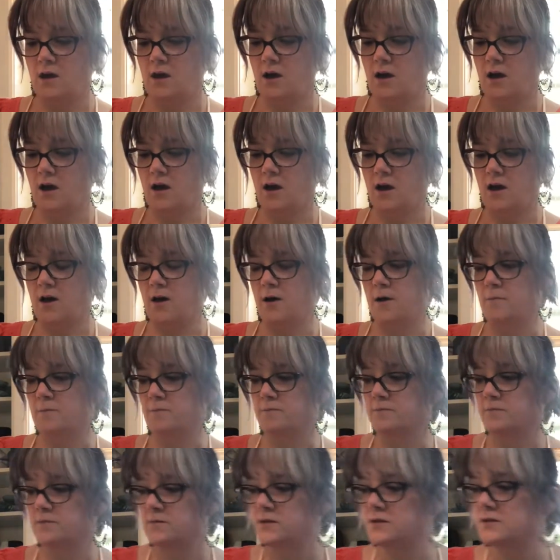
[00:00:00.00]
Um,
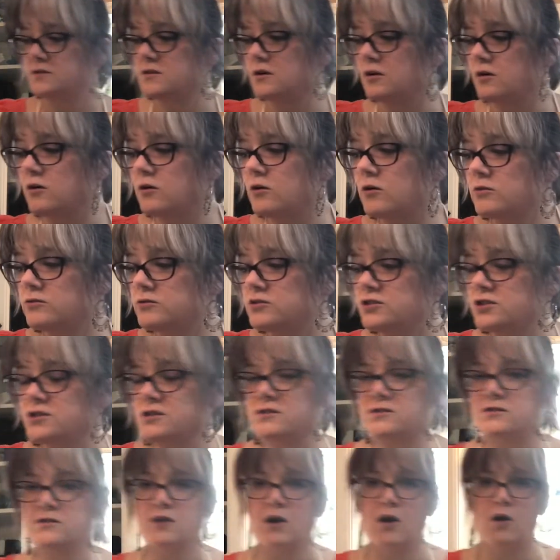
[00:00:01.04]
so
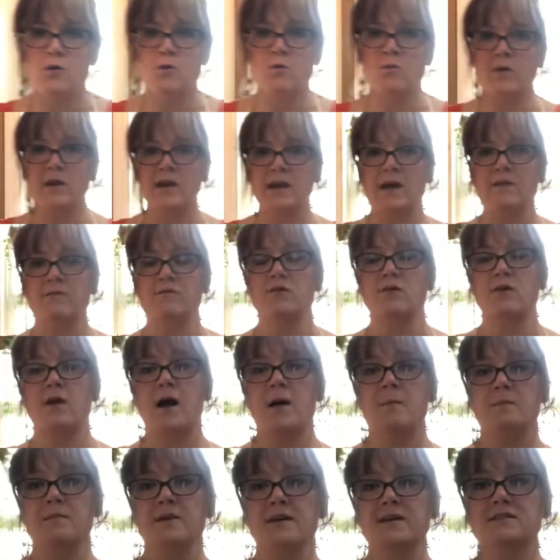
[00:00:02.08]
just note whenever
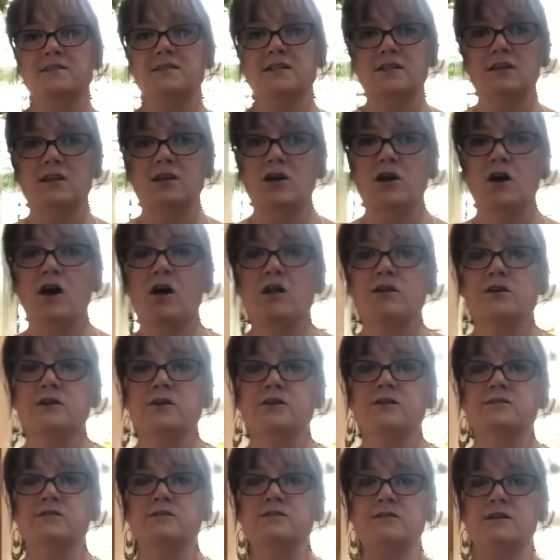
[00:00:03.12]
I'm mixing the
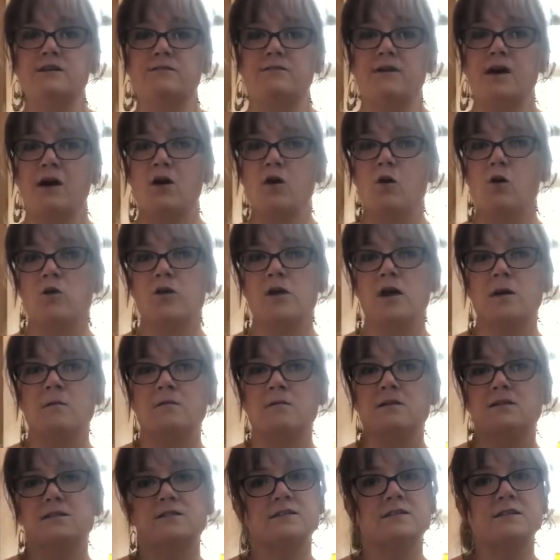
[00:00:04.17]
colors, if I hold up
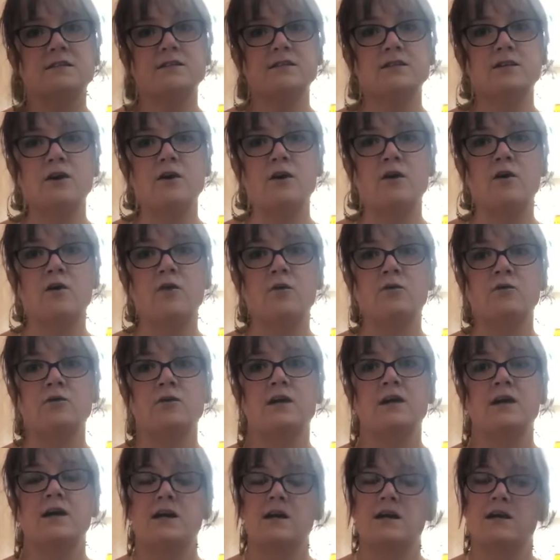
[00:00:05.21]
the silicone,
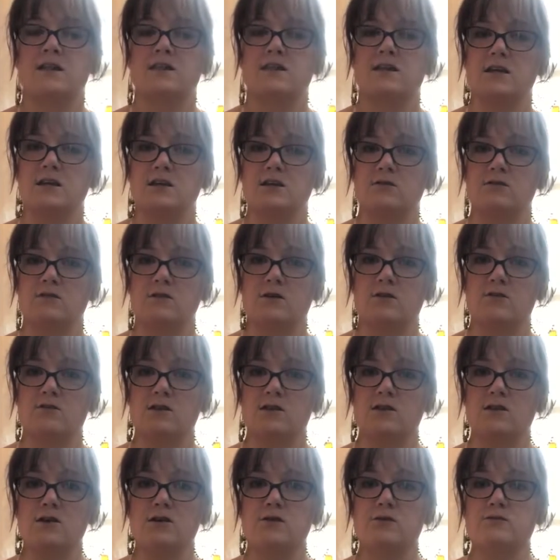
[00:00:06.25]
then you know that
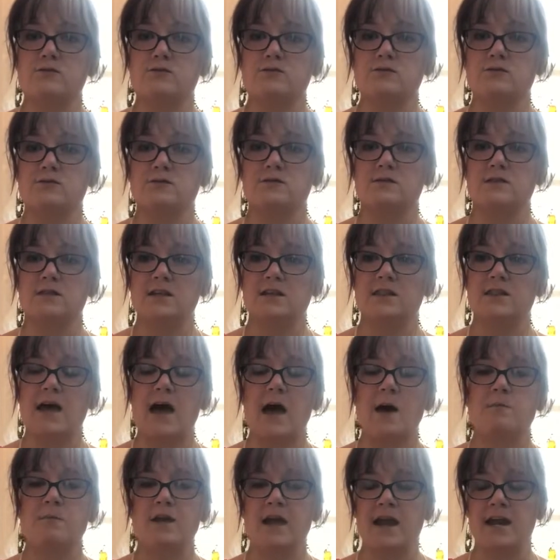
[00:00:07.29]
those that
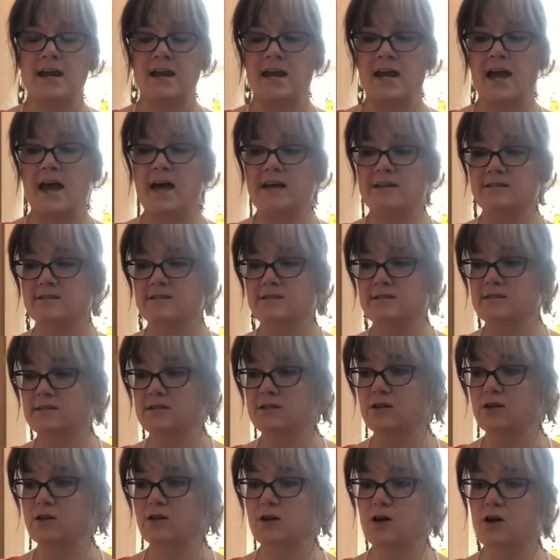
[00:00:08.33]
that painting has the
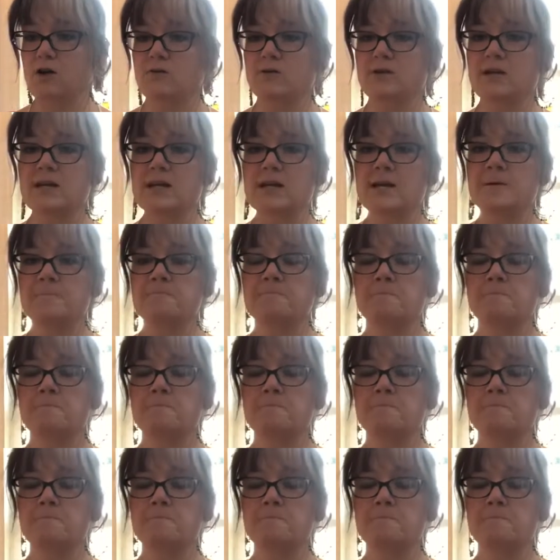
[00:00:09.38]
silicone in it.